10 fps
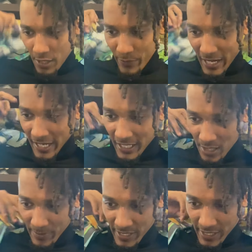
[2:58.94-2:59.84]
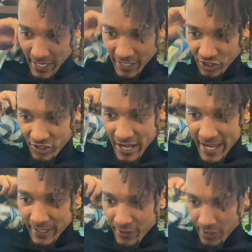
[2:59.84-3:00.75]
We got to come in and just
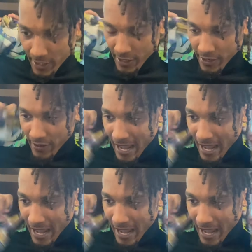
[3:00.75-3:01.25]
like I